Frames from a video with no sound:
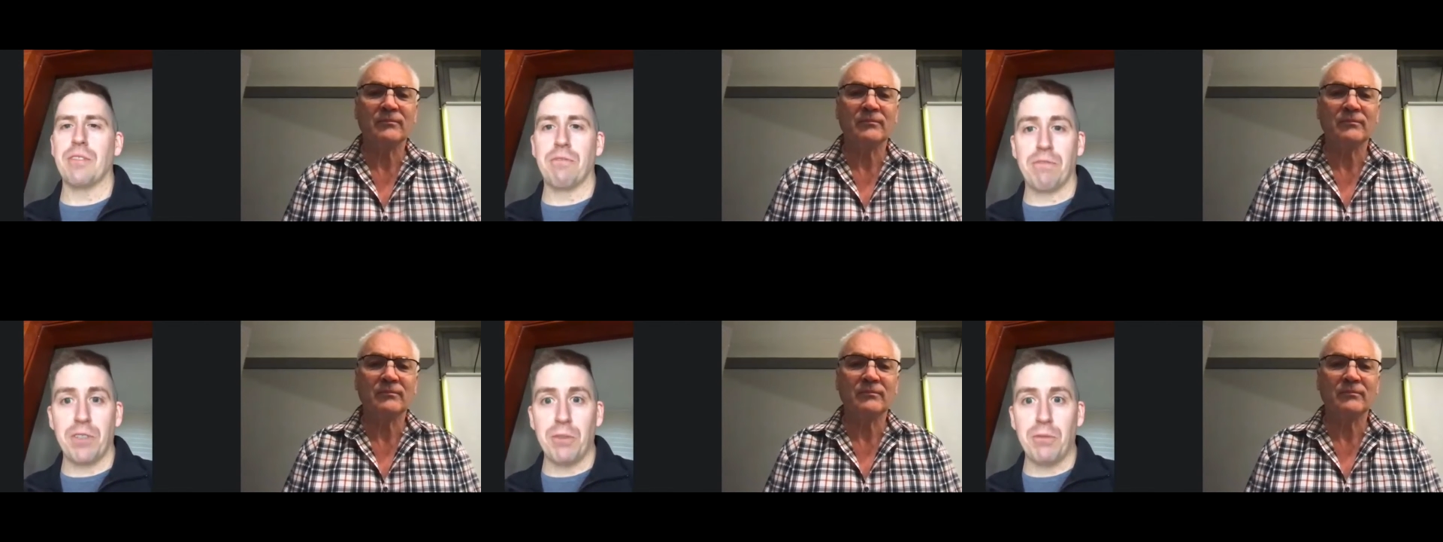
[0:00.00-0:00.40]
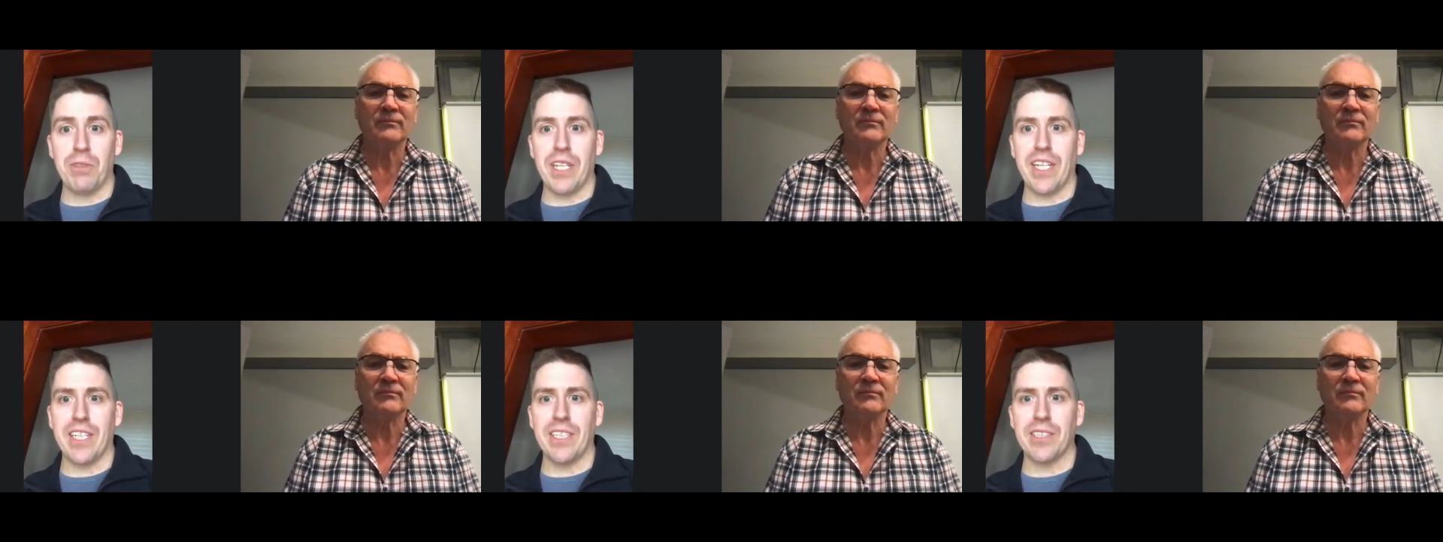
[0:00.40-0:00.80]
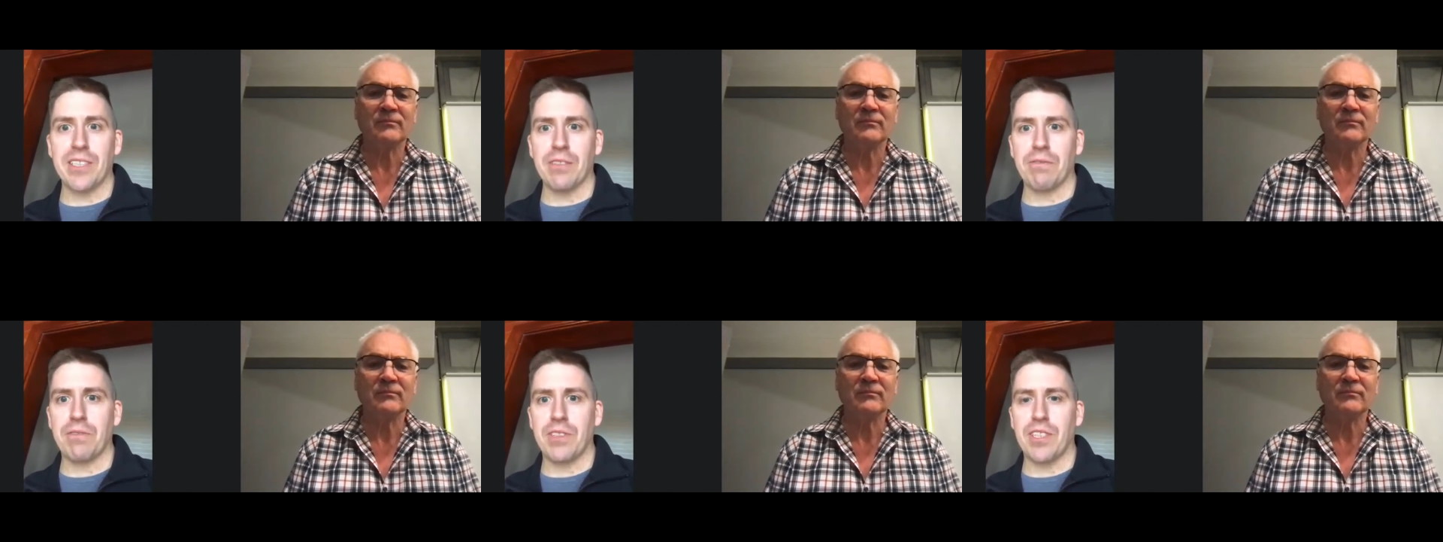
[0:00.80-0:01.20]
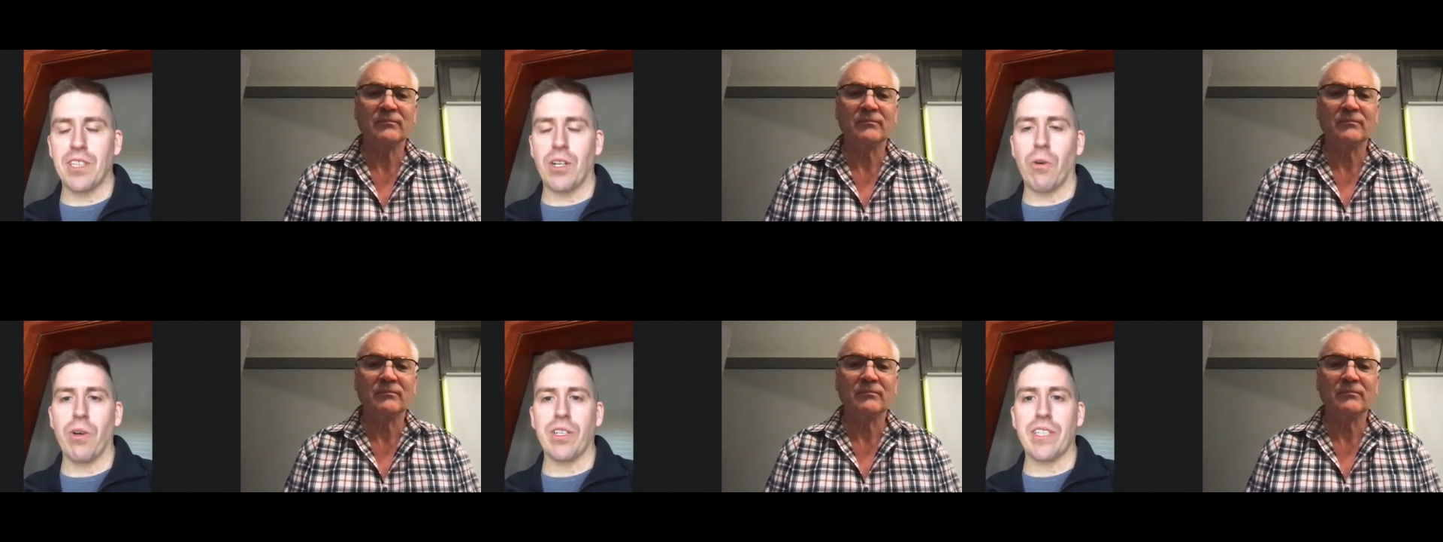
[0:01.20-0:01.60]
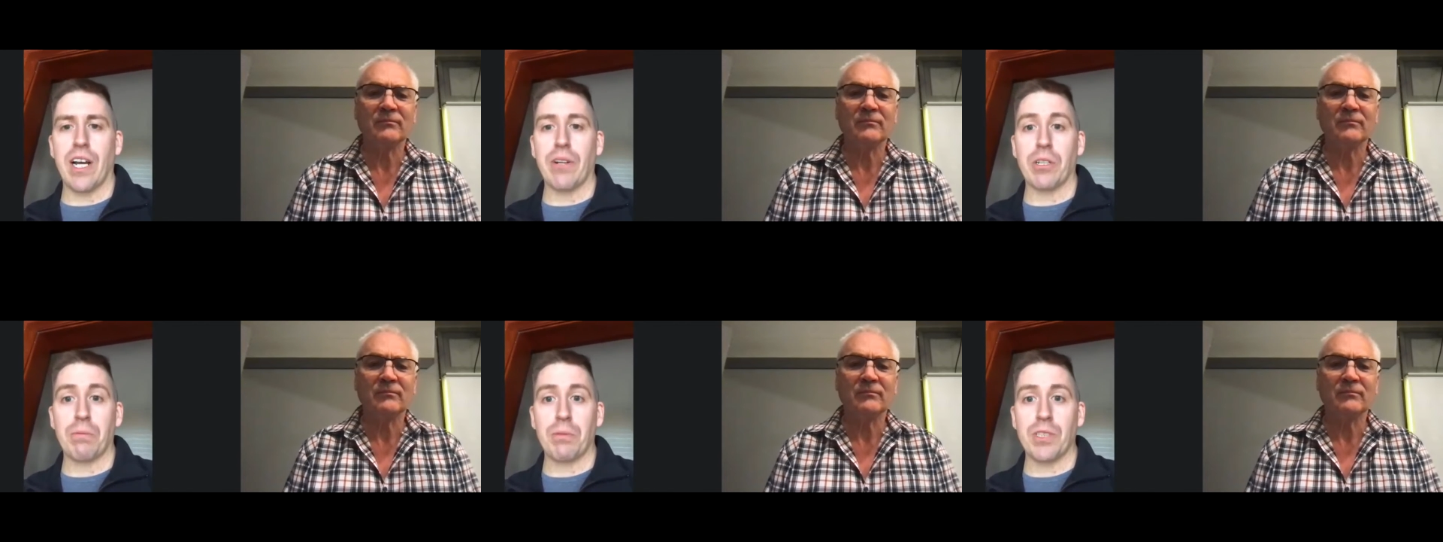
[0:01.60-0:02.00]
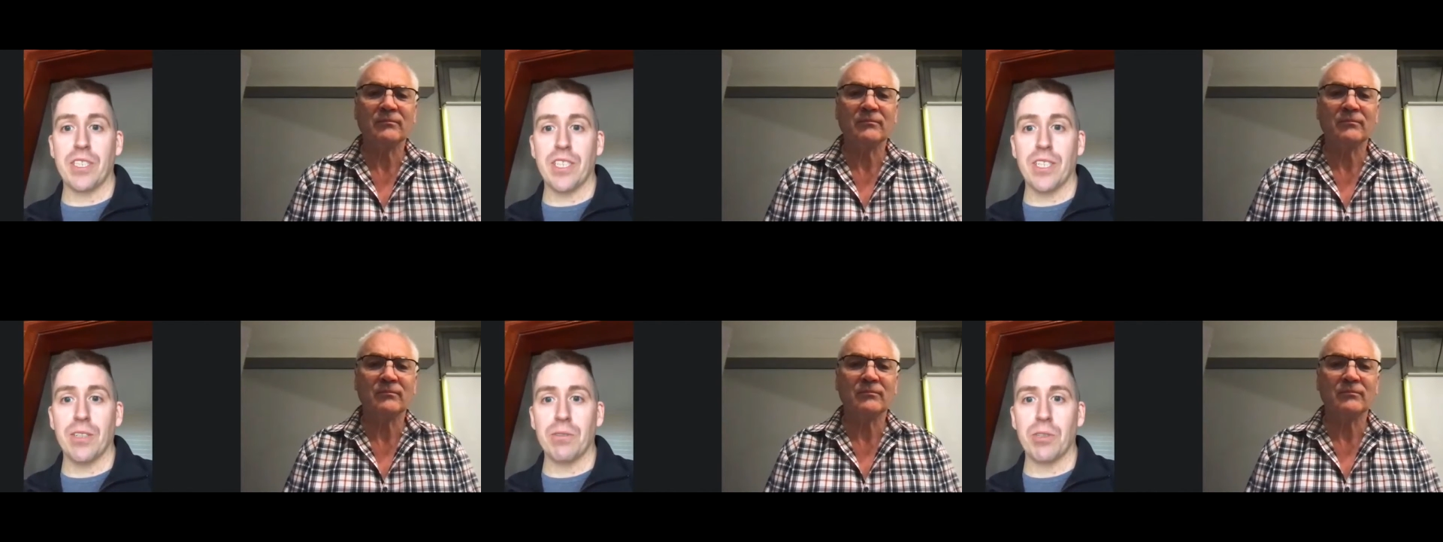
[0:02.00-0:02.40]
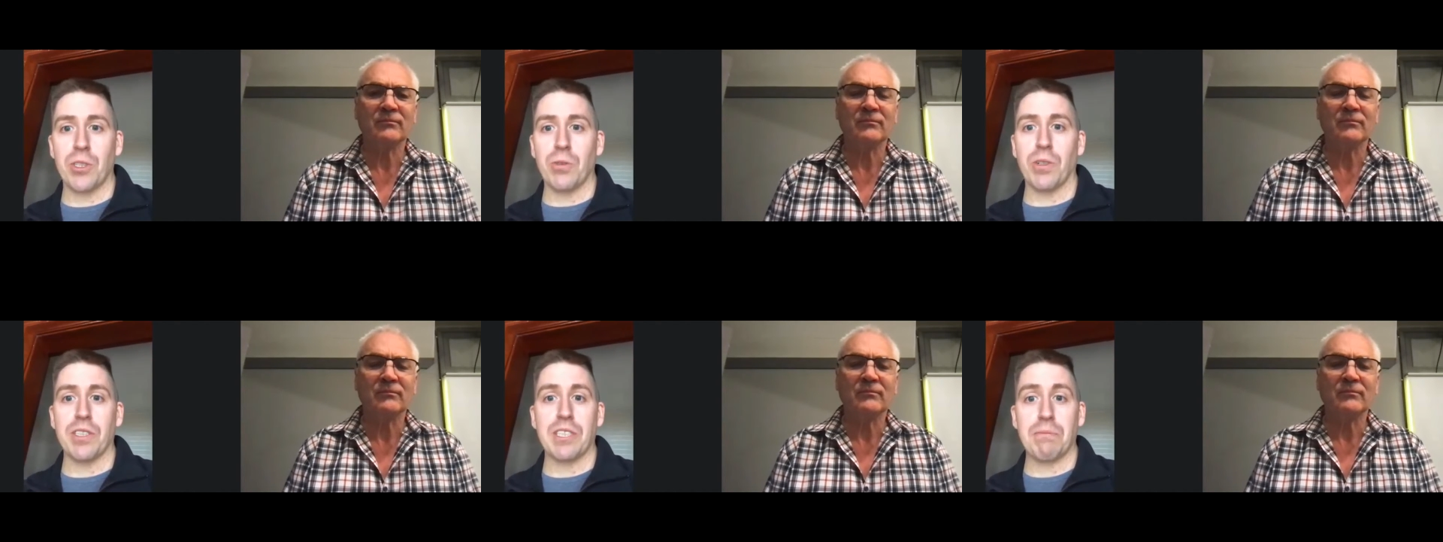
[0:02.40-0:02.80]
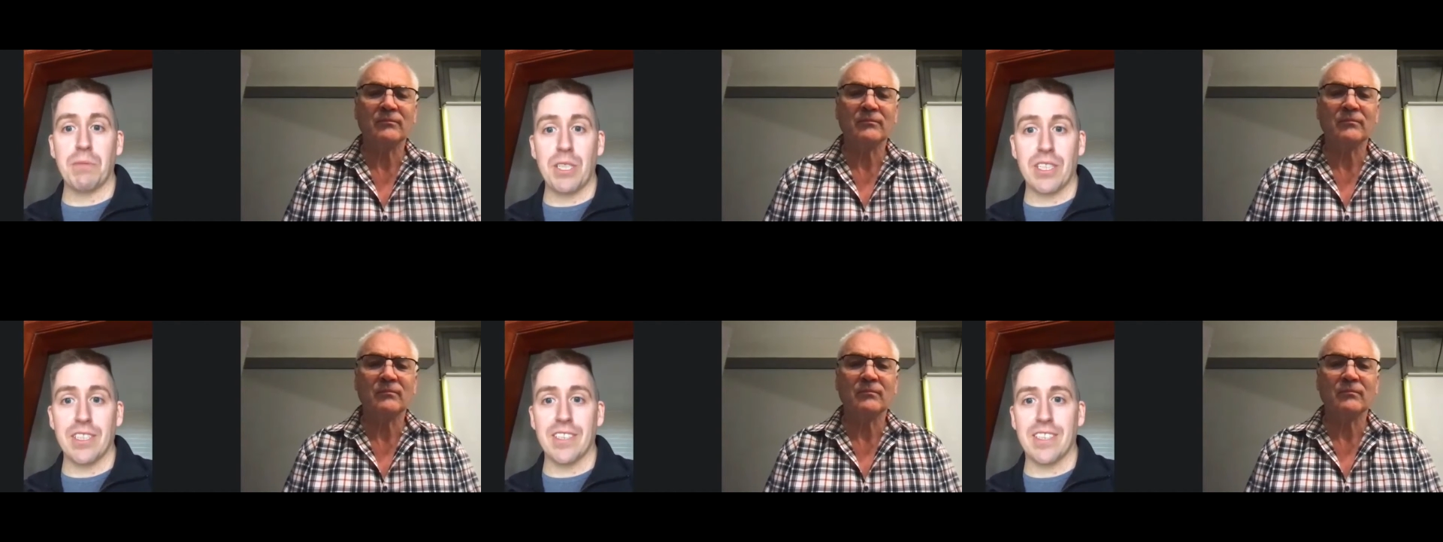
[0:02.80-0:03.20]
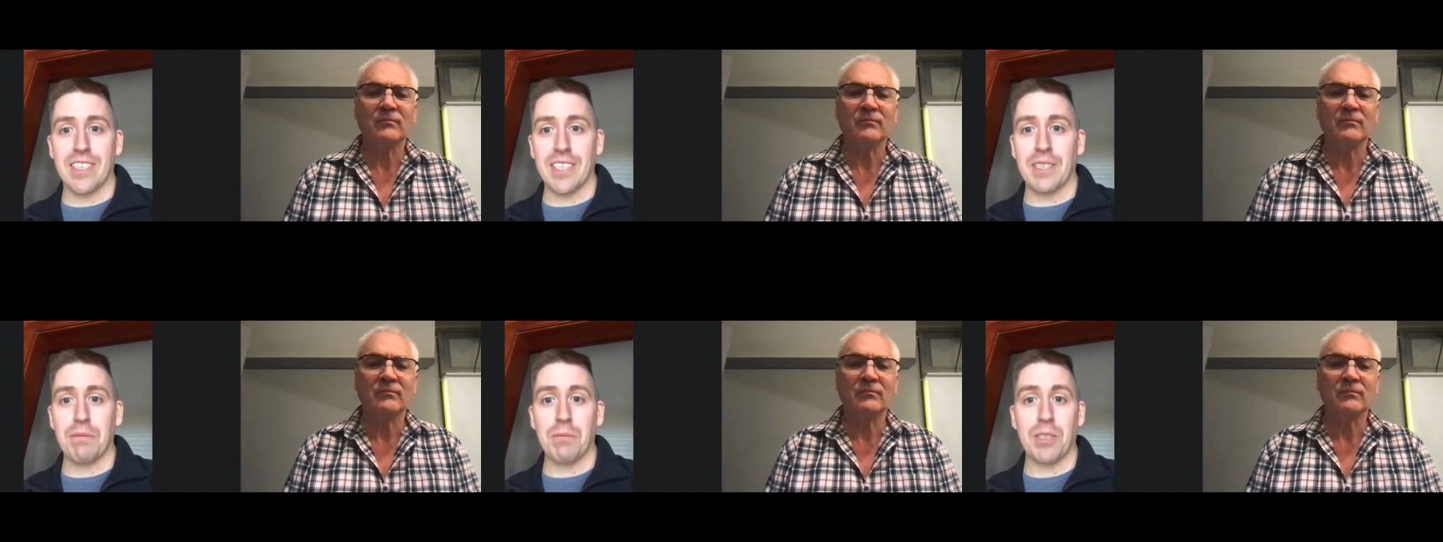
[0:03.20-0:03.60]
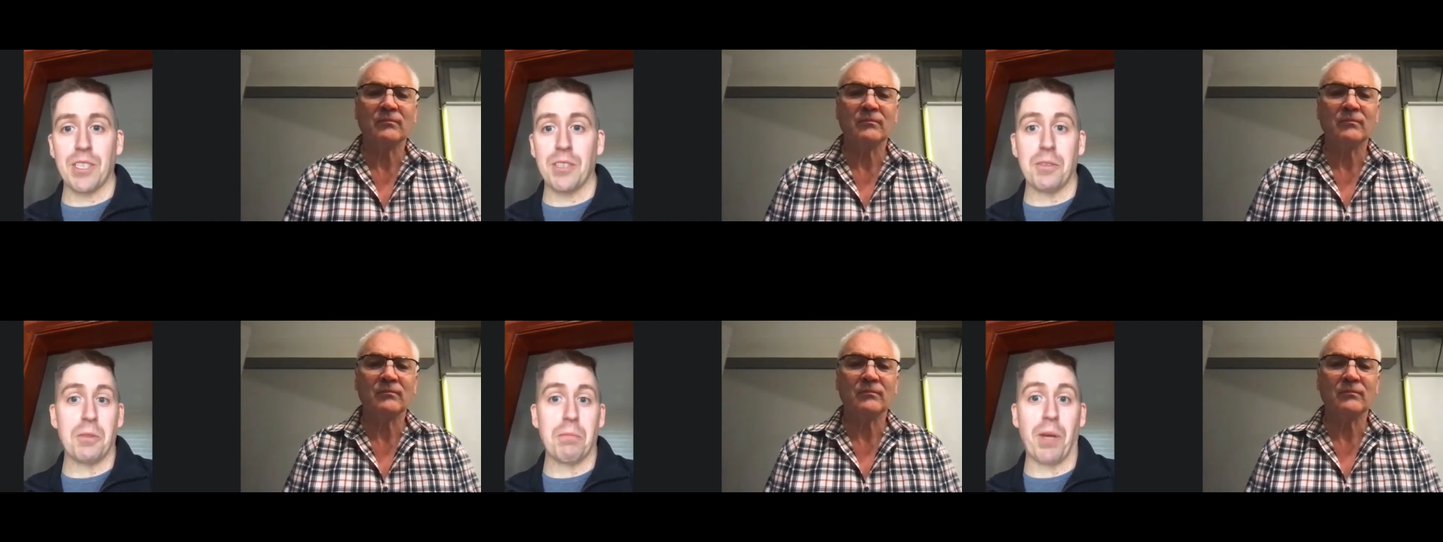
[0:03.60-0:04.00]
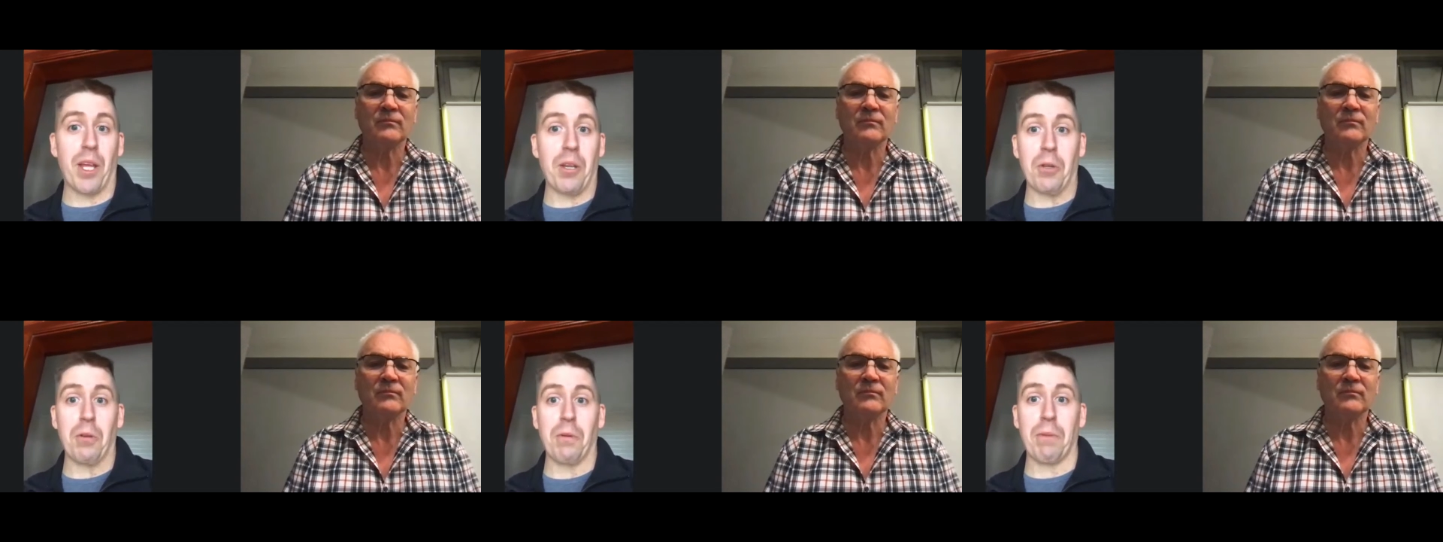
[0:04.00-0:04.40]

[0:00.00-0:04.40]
Speaker 1: a few days of going down to Brazil to join some missions teams and to begin